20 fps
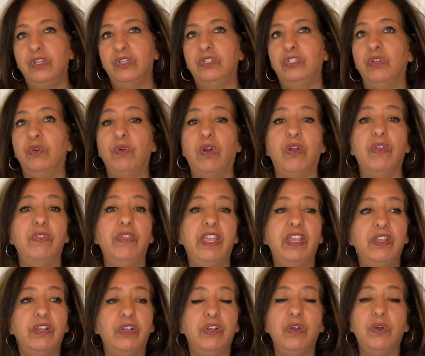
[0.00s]
So are they
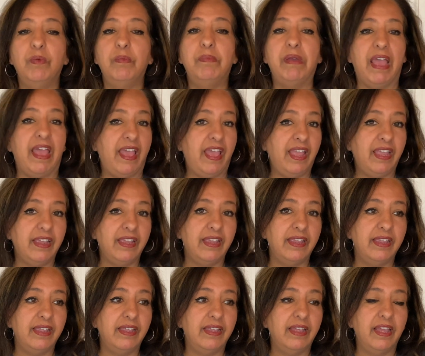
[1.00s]
going to go back?
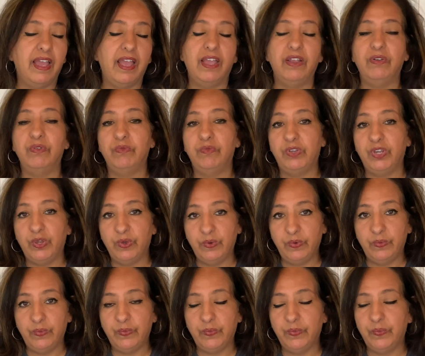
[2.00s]
I don't
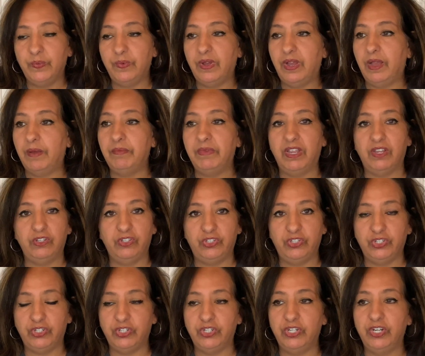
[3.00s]
know. I'm not
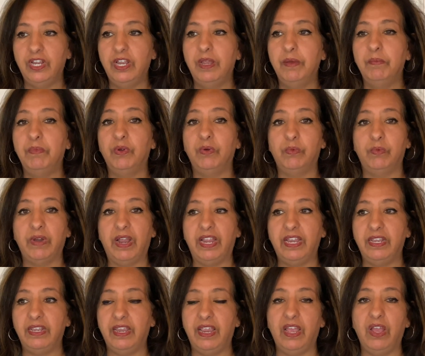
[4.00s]
sure. But
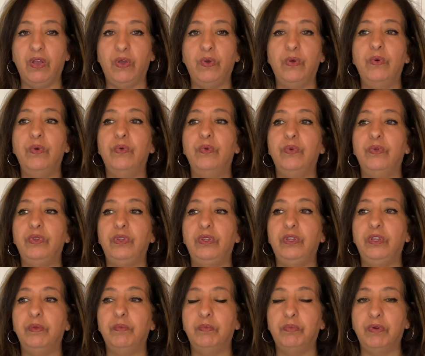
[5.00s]
right now,
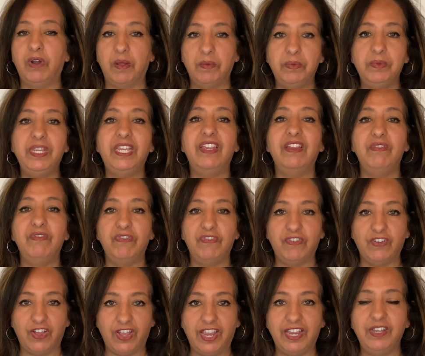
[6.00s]
you probably can
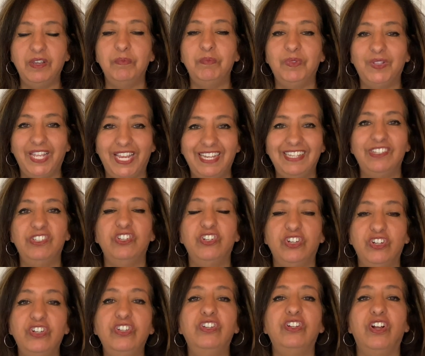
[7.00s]
find a place to
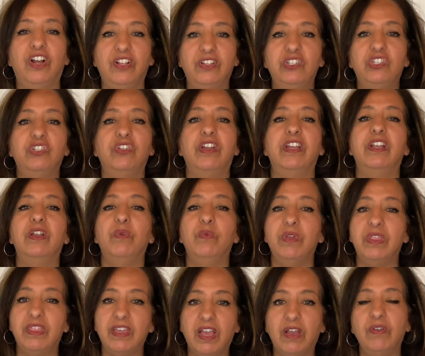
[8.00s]
earn college credit
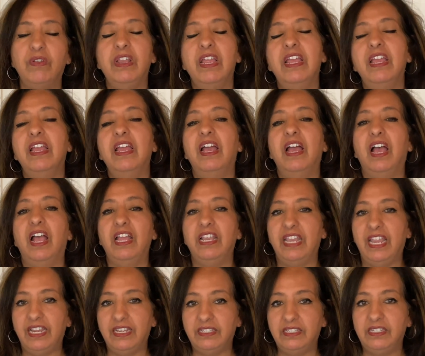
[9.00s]
without an
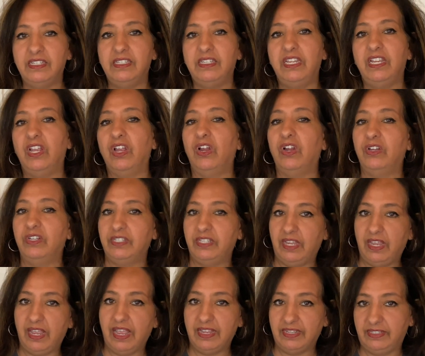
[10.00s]
ACT or
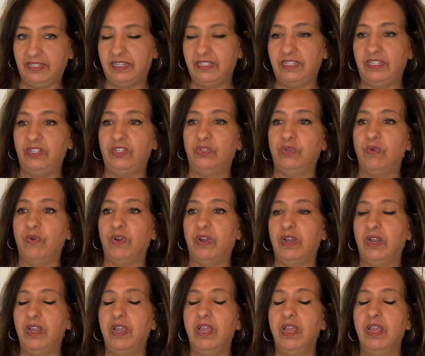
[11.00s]
SAT score.